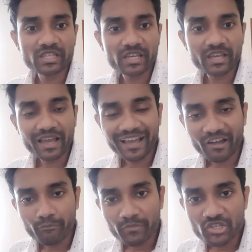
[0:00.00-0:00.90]
They
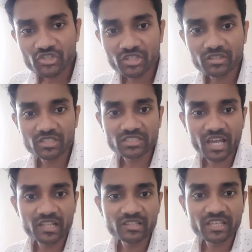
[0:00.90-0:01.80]
have mentioned this
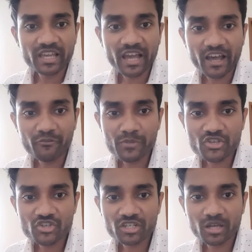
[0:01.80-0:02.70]
and they have
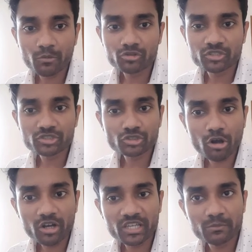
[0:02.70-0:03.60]
mentioned about the
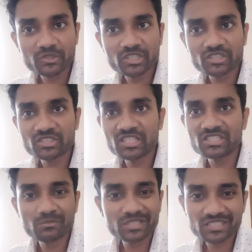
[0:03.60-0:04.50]
stock images. These
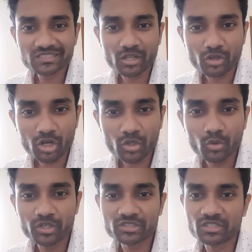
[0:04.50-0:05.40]
images are not
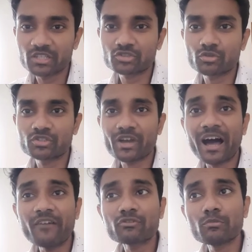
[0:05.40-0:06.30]
original, so you
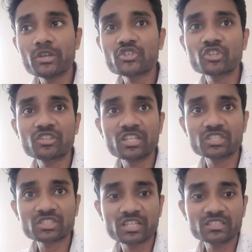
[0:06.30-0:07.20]
have to mention
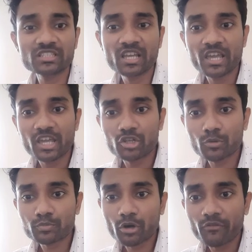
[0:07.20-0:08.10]
these things in a
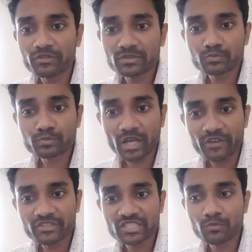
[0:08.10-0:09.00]

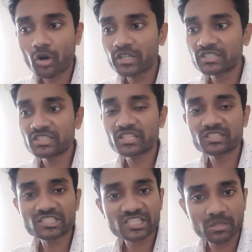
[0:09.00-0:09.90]
privacy policy
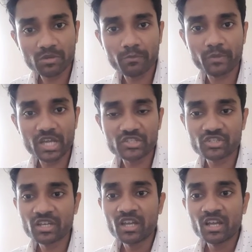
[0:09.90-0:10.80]
and disclaimer page.